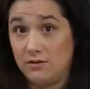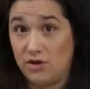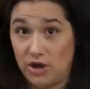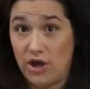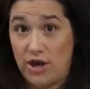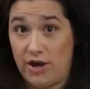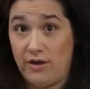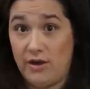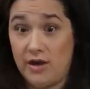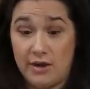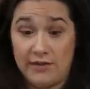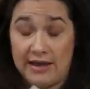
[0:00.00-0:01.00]
good
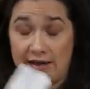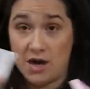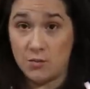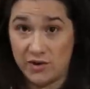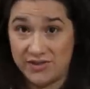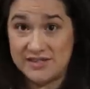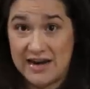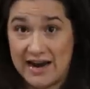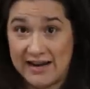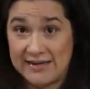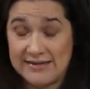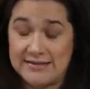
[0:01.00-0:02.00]
that come with
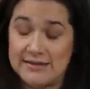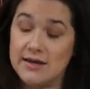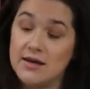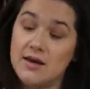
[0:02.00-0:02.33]
dies.